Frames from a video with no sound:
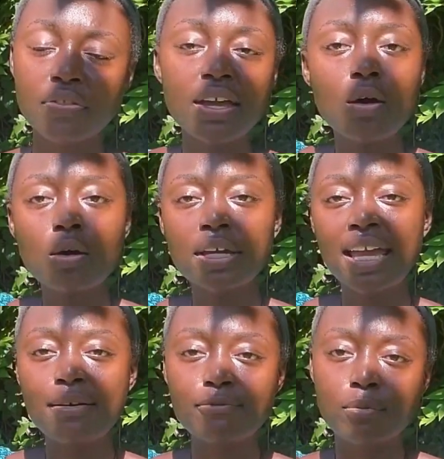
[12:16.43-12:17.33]
They all
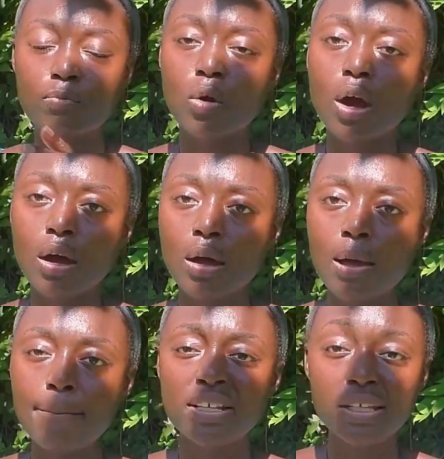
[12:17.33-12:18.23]
came from Ra,
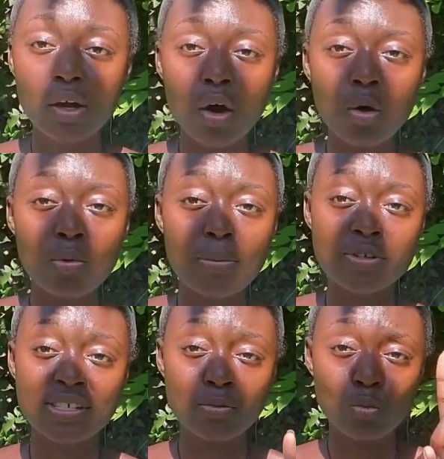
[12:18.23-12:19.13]
but they all
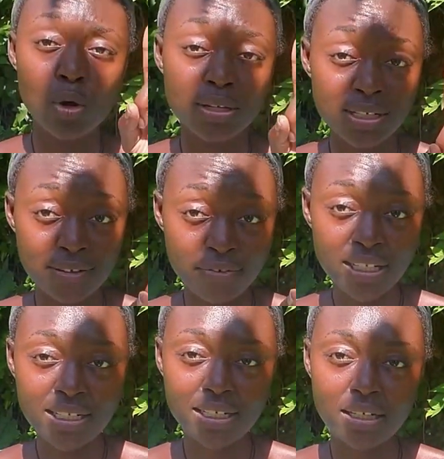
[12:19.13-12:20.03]
represent one
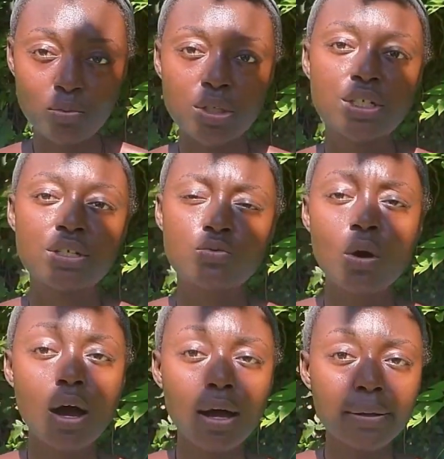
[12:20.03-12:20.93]
divinity, which is
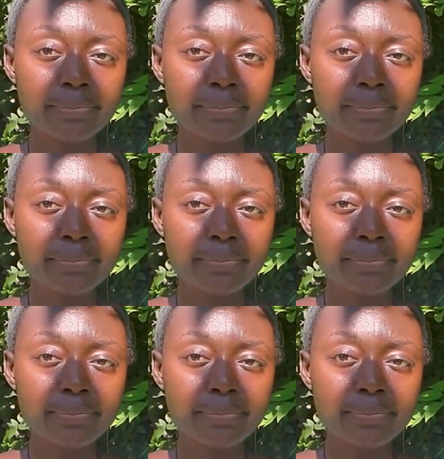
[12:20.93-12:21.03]
Ra.